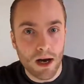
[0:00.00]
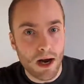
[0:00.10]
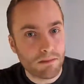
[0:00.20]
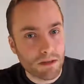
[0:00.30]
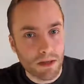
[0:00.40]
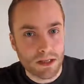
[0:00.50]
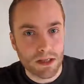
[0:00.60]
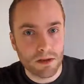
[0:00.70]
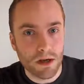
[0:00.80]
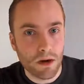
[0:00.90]
I'm
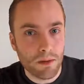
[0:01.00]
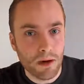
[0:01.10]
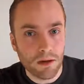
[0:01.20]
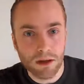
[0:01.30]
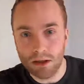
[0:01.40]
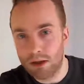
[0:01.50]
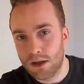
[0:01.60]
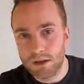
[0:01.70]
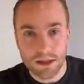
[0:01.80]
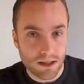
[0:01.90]
Sebastian Sjöberg.
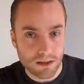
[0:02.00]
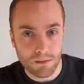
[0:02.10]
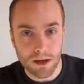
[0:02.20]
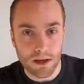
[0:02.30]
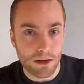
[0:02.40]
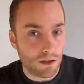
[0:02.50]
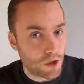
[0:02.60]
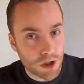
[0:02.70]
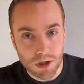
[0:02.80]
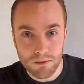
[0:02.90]
This has been
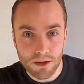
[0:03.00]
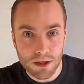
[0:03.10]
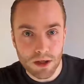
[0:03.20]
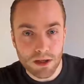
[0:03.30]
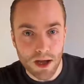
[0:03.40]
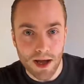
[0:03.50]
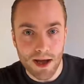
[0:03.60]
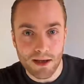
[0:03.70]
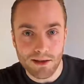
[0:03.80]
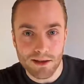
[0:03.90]
GGvision,
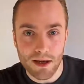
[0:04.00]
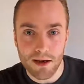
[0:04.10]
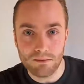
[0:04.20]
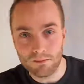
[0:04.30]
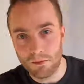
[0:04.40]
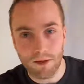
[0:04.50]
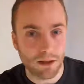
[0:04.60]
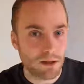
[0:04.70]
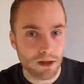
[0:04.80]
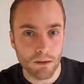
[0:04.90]
and
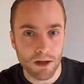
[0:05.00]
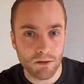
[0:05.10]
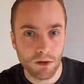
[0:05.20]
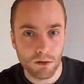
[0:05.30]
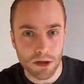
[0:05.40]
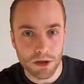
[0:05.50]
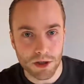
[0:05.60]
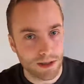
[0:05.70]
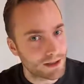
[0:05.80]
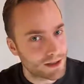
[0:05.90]
thank you so much for
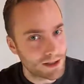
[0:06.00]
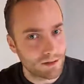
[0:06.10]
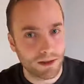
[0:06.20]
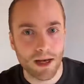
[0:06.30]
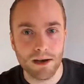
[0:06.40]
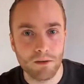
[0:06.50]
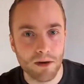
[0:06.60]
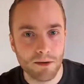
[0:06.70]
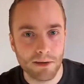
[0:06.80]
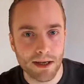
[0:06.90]
watching. I'll see you again in
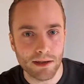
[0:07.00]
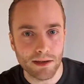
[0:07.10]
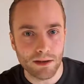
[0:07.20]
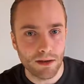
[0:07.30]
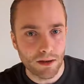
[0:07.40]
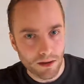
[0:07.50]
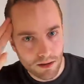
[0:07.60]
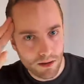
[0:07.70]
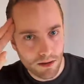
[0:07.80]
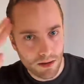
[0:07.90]
1 week.
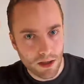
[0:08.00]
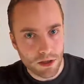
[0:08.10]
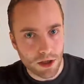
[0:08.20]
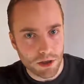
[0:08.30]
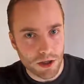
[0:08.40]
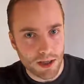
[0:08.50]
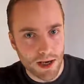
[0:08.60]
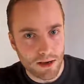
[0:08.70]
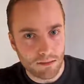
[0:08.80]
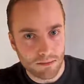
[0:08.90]
GG and
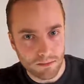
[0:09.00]
out.